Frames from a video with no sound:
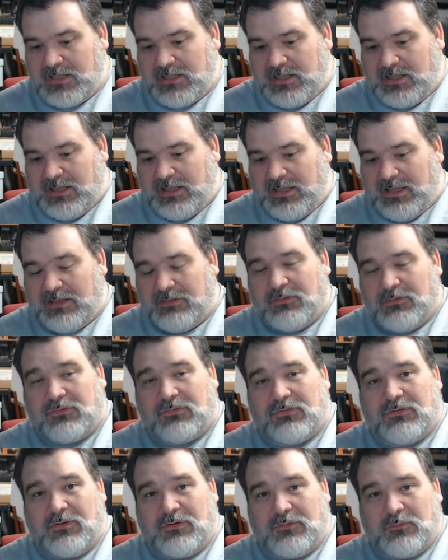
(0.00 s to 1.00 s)
And the
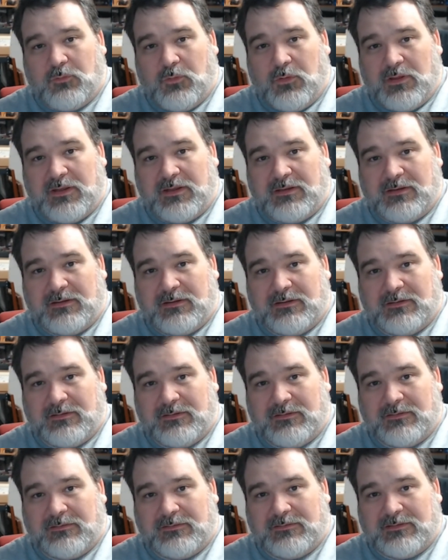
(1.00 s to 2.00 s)
third one
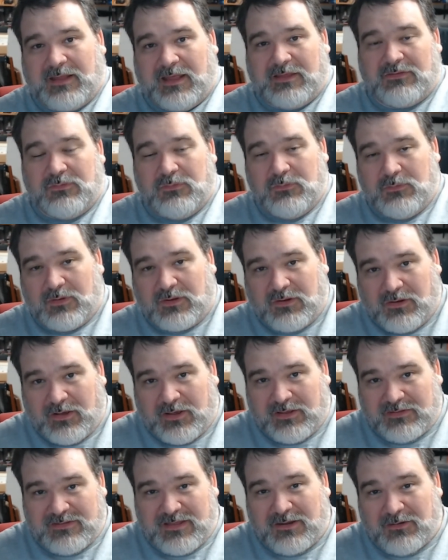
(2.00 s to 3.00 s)
takes you
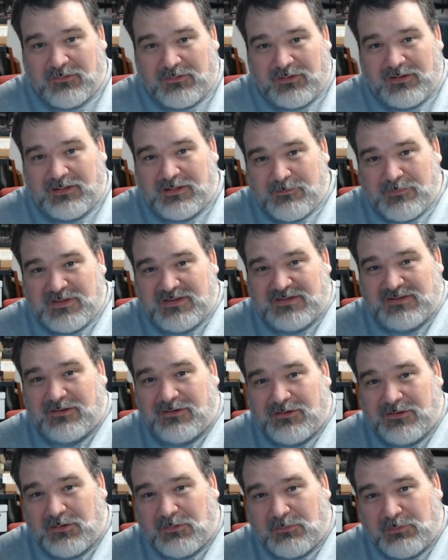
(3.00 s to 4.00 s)
across not only the
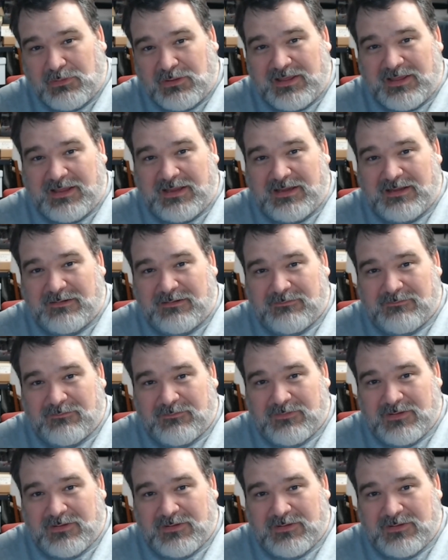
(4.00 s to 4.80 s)
material plane,